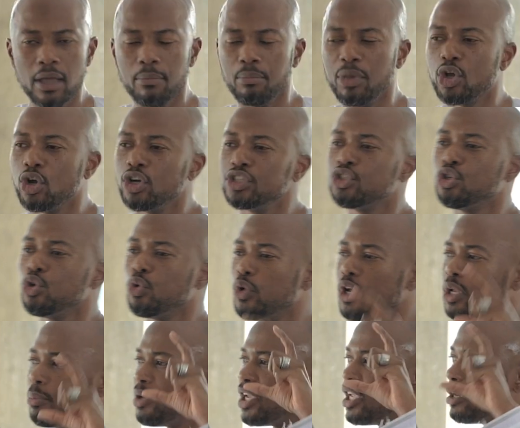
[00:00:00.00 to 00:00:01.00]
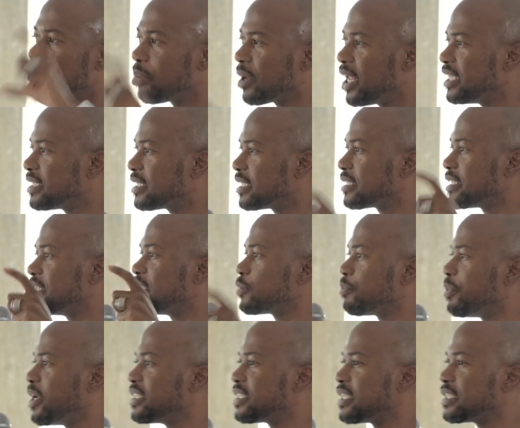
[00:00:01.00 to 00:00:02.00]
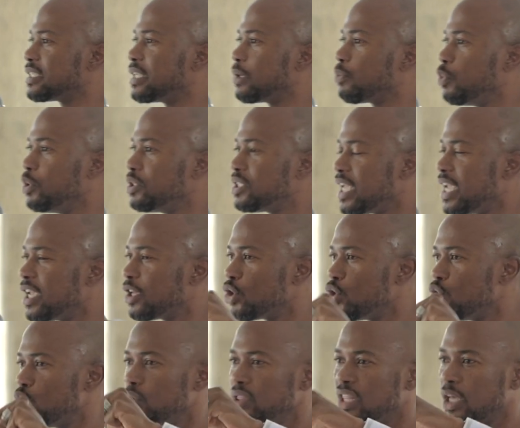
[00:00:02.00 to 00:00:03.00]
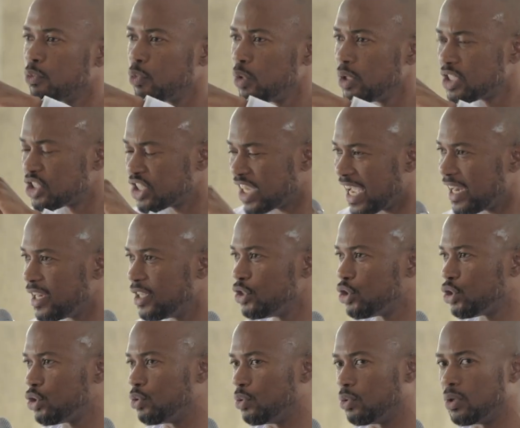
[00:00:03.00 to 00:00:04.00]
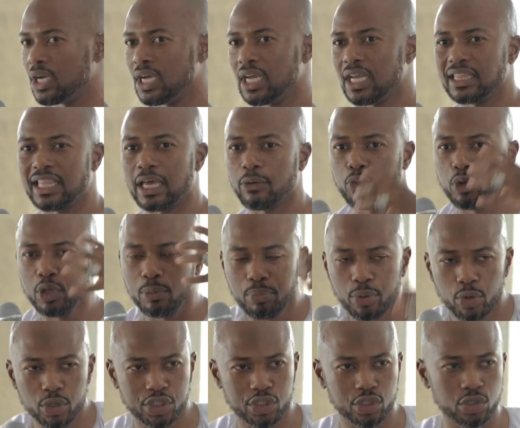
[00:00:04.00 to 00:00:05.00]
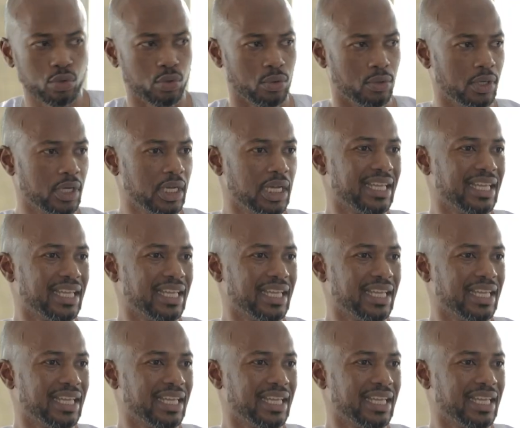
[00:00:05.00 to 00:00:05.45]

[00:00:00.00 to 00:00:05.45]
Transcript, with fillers: Because you will be in places and spaces that will take you, that will challenge you, that will push you,